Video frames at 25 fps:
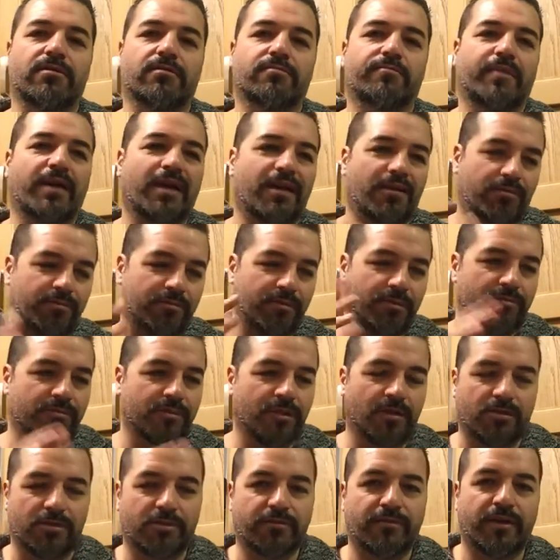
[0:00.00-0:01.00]
bathroom,
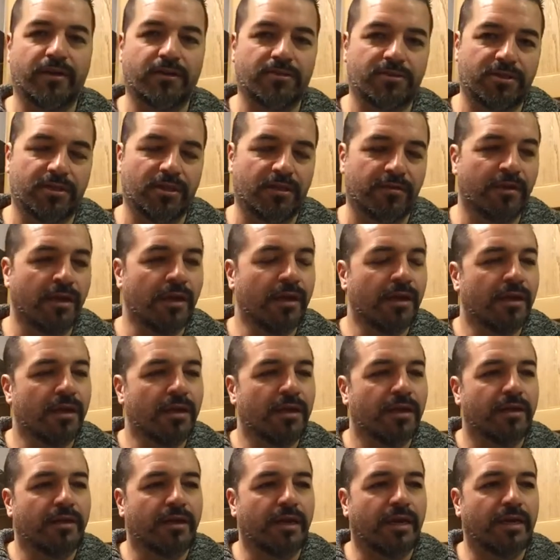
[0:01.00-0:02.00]
lots of other stuff
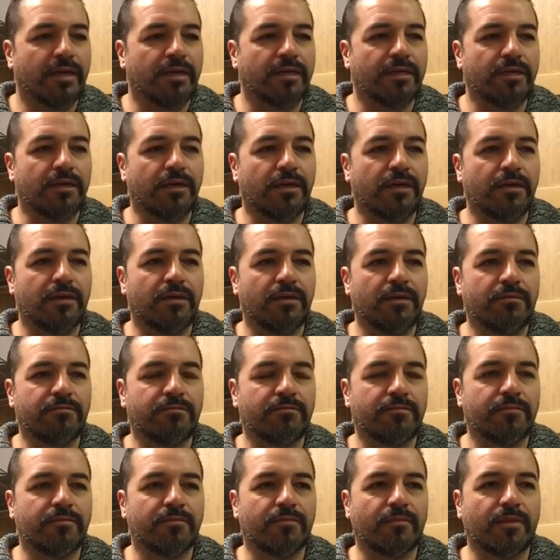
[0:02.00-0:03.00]
and
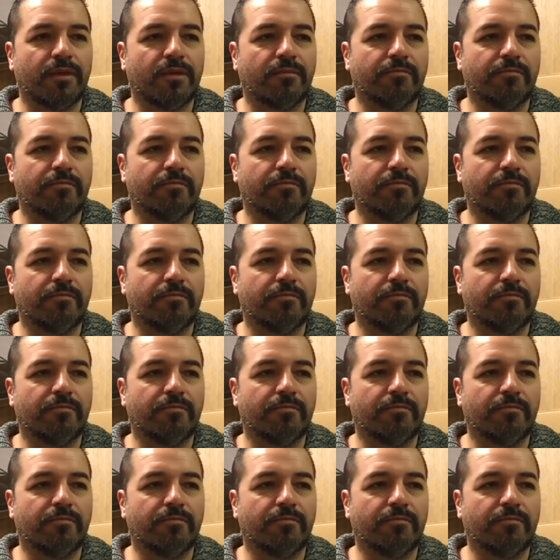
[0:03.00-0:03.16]
um,